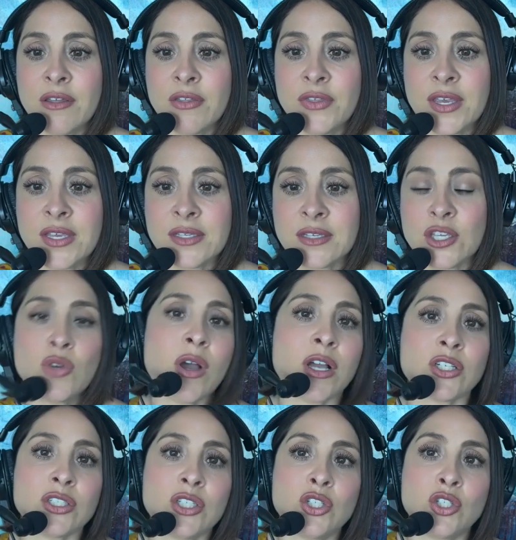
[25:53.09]
the things that you
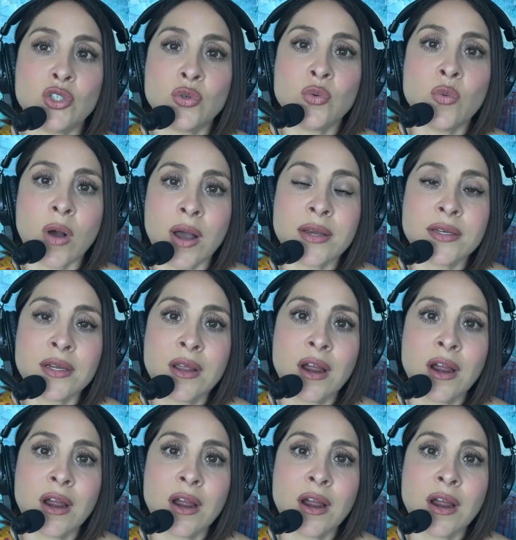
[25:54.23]
actually do want